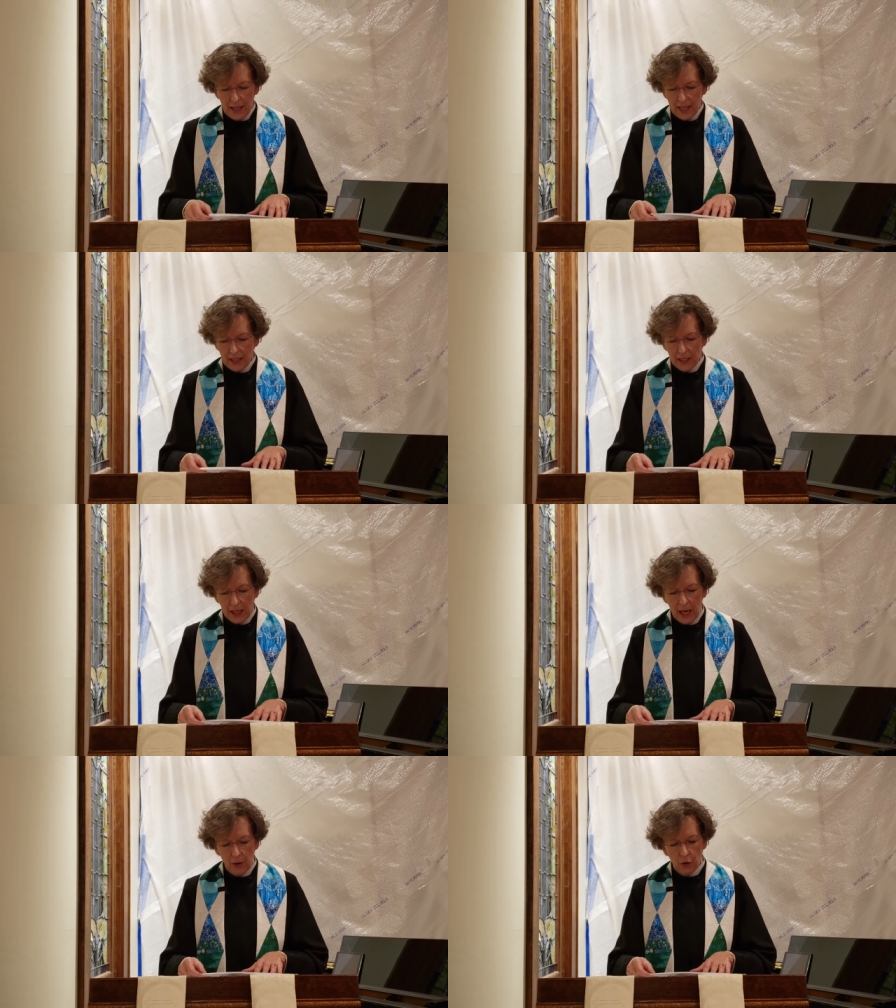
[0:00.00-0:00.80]
An
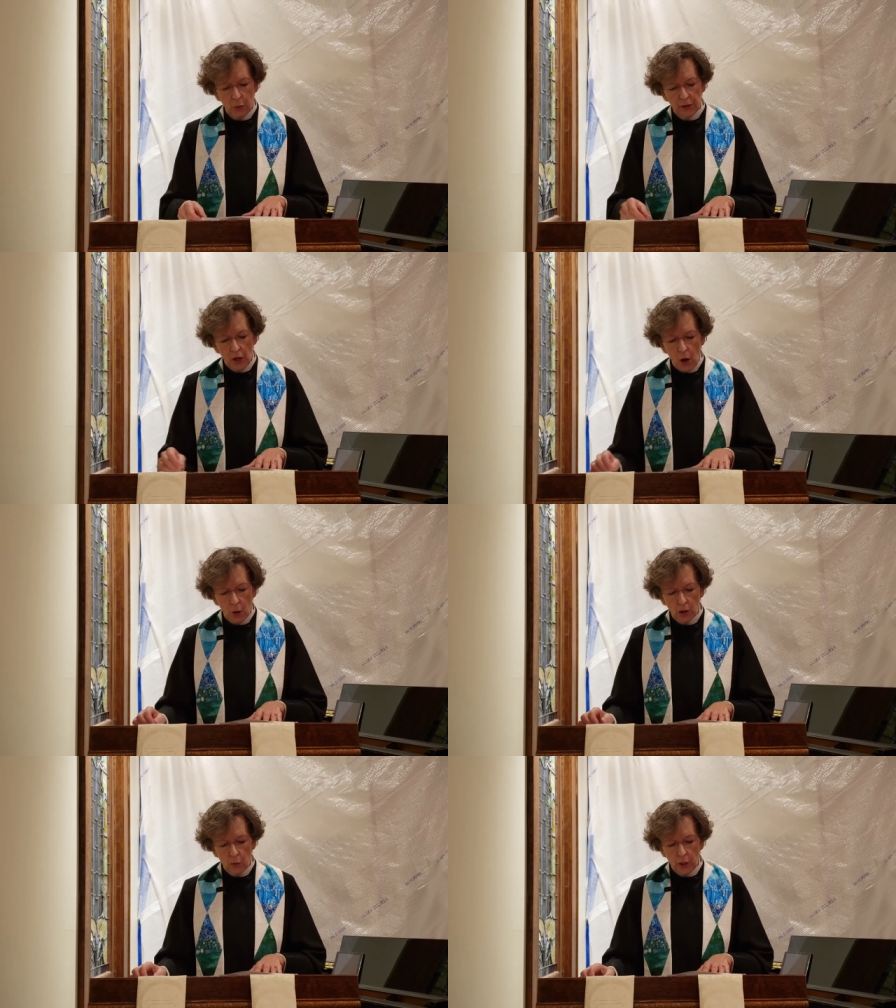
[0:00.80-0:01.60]
encounter with the
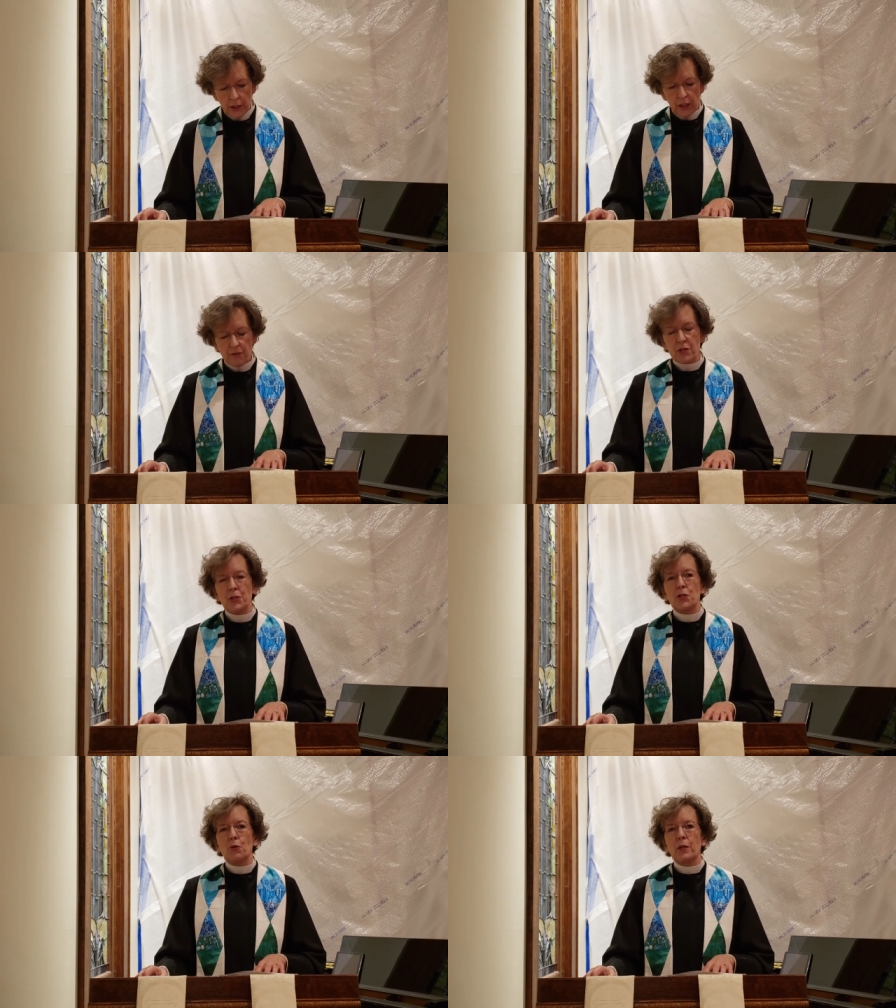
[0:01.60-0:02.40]
Holy One gives
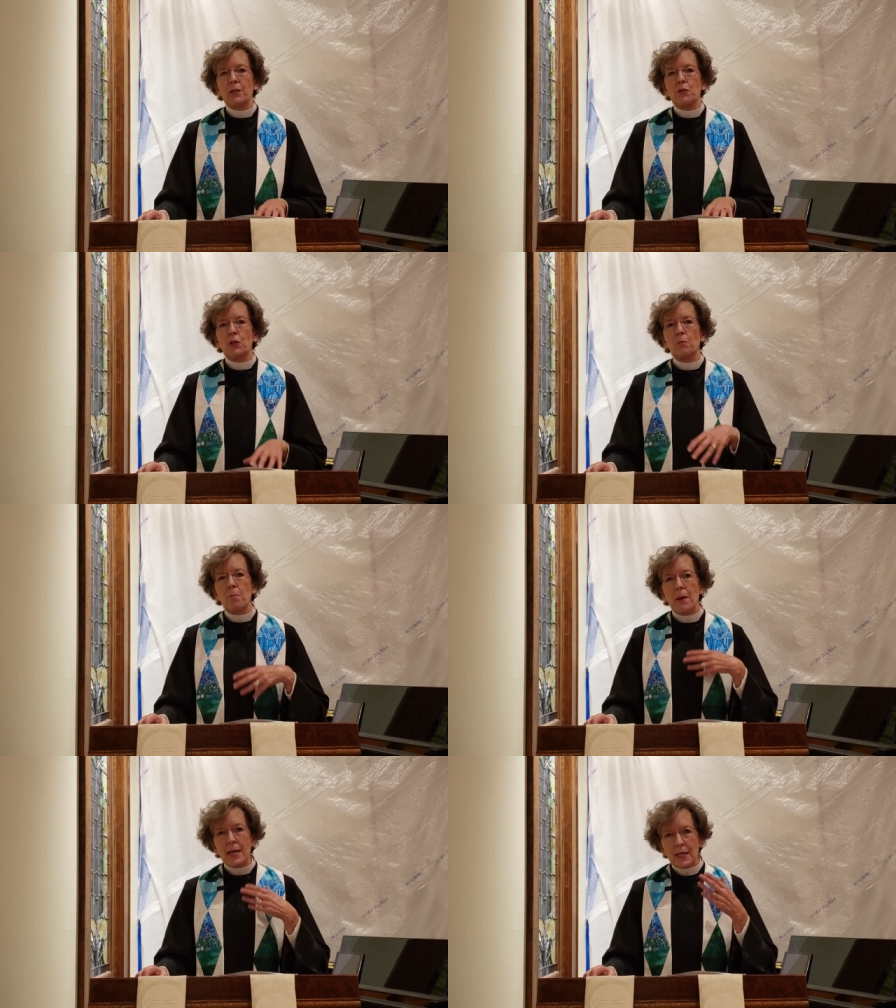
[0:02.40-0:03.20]
us strength to
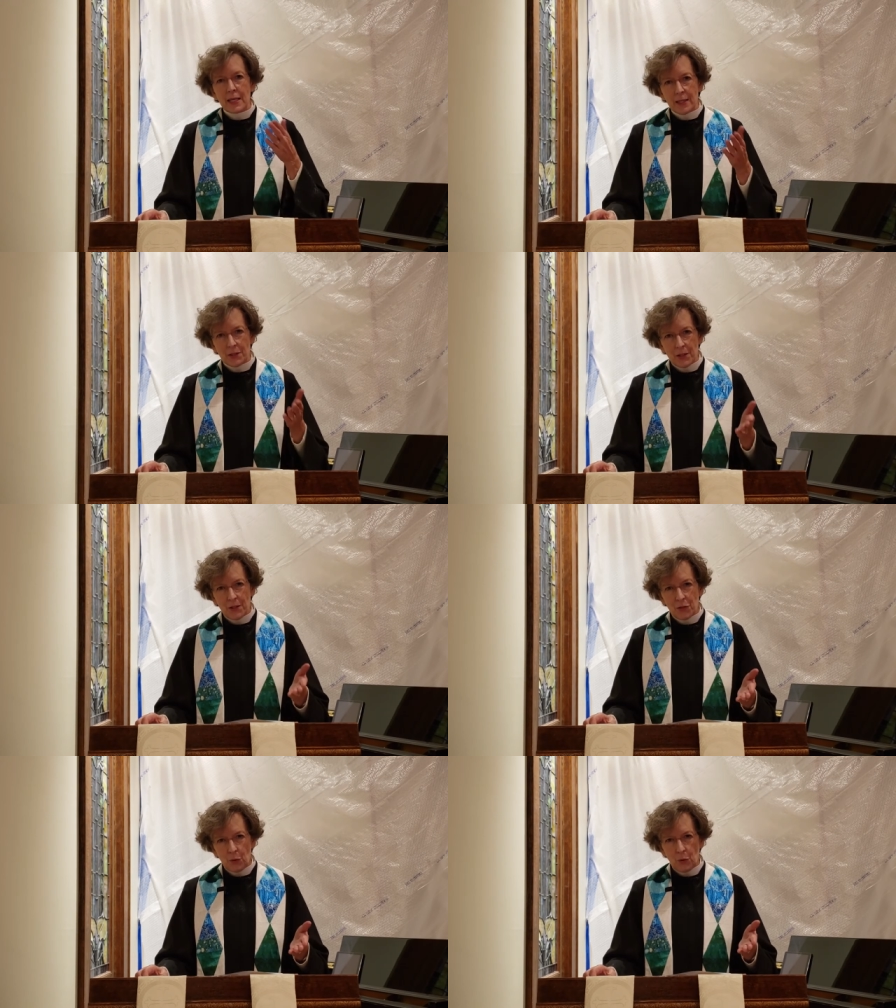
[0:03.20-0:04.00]
make it
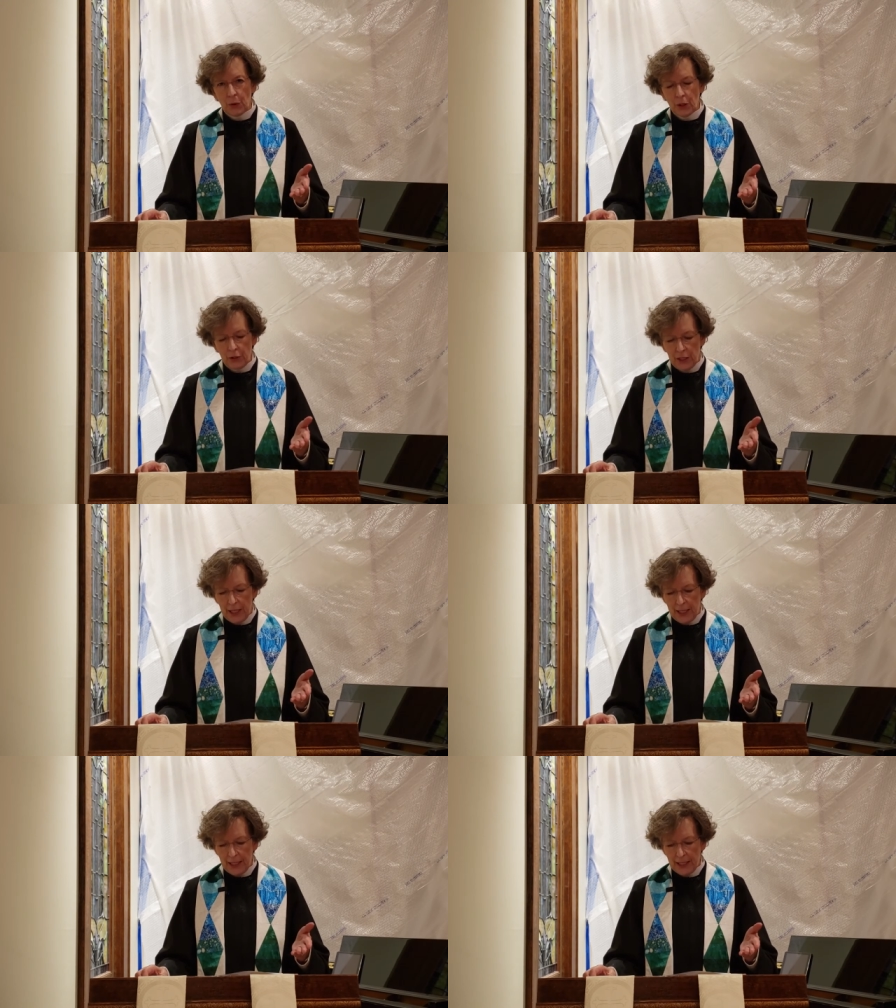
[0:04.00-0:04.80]
through another
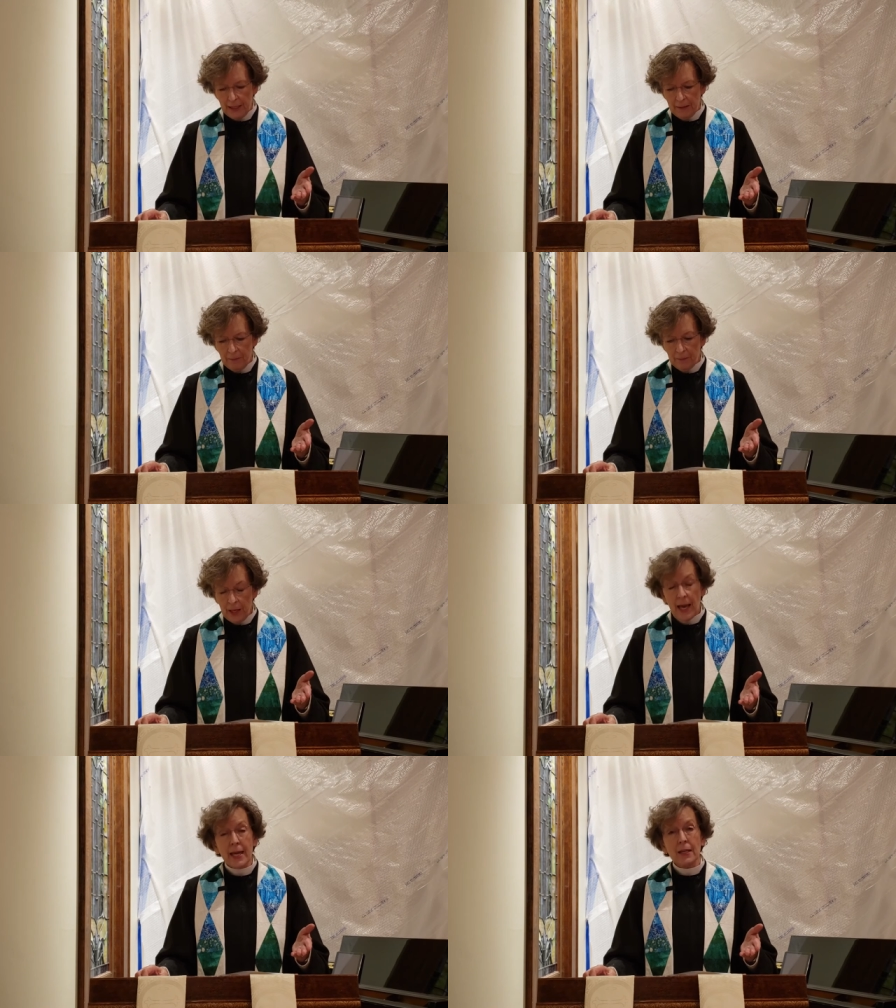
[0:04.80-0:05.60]
day
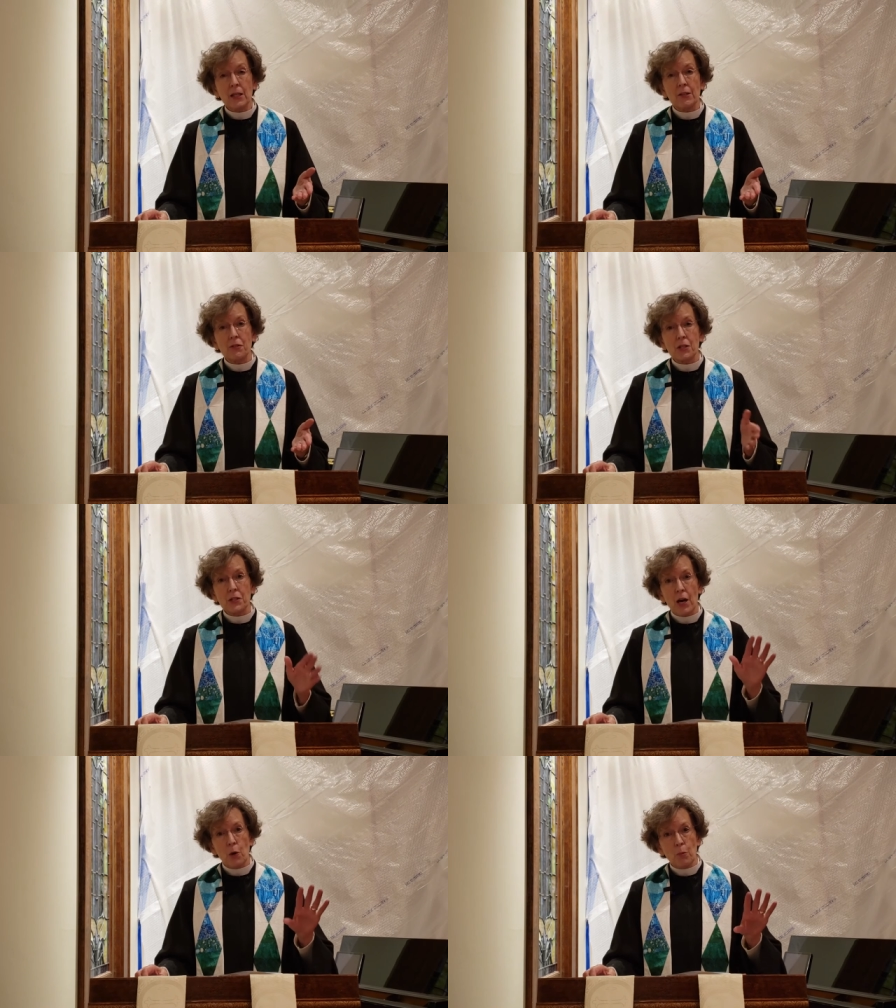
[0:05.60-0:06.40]
and gives
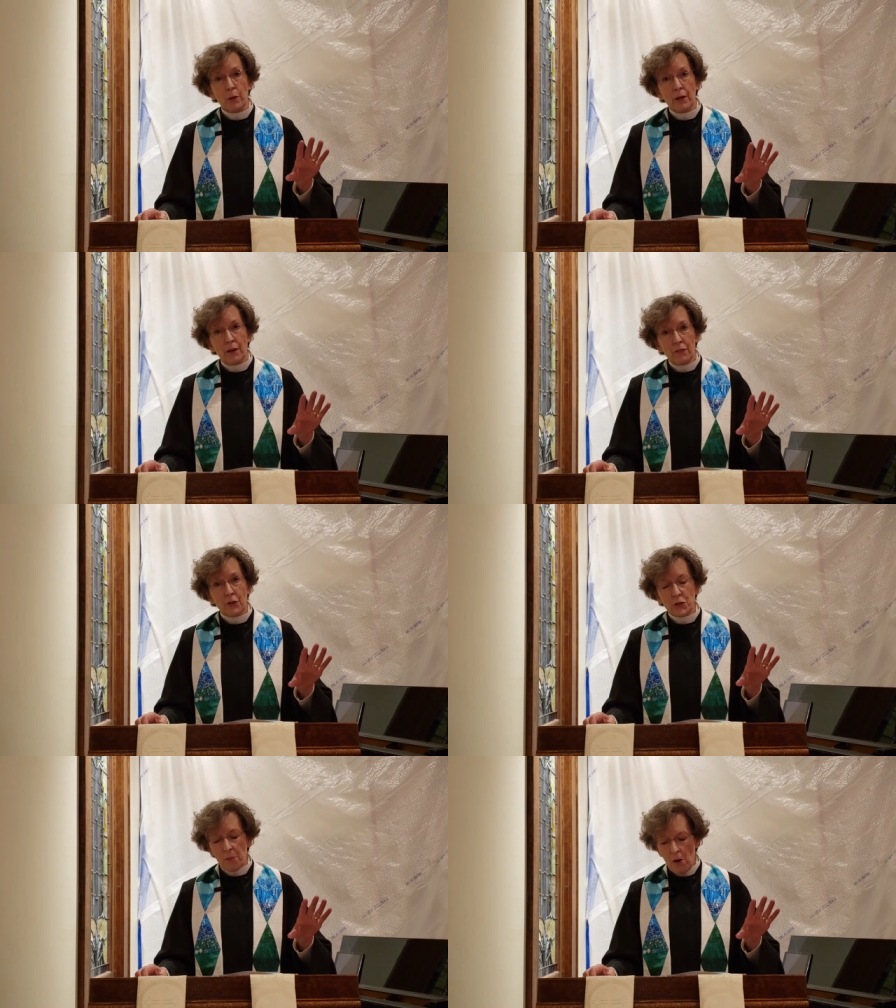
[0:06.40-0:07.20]
us hope
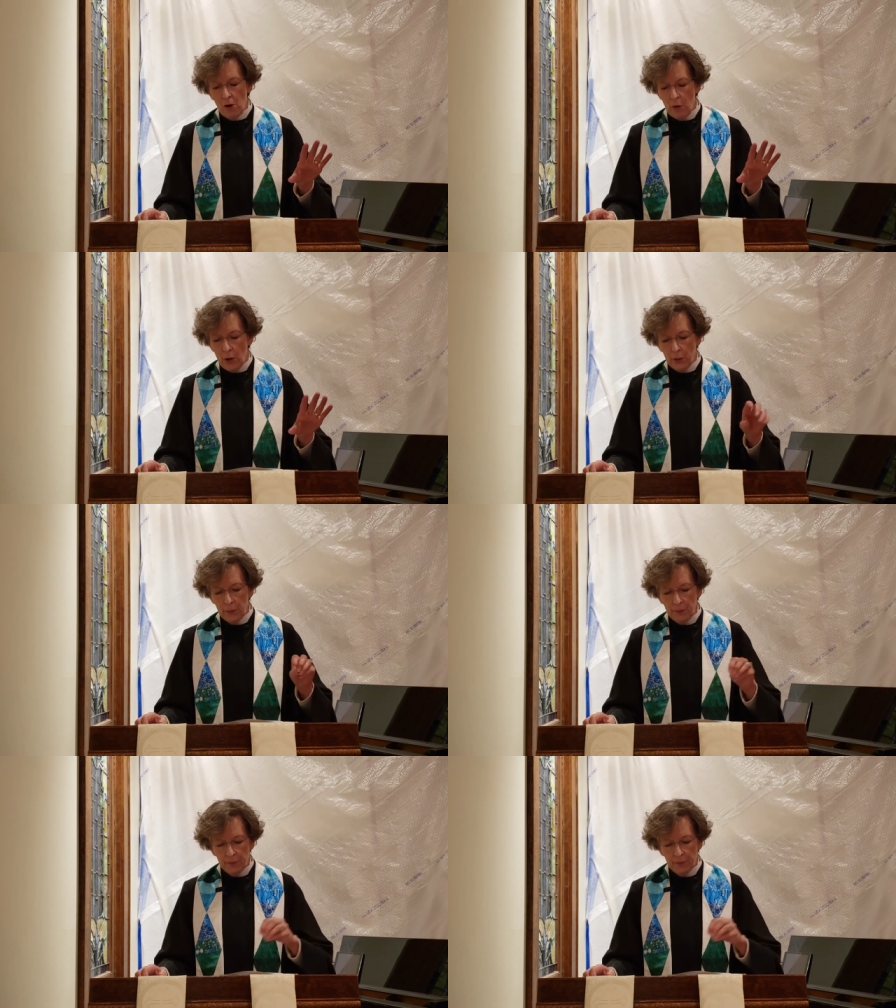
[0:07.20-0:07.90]
for tomorrow.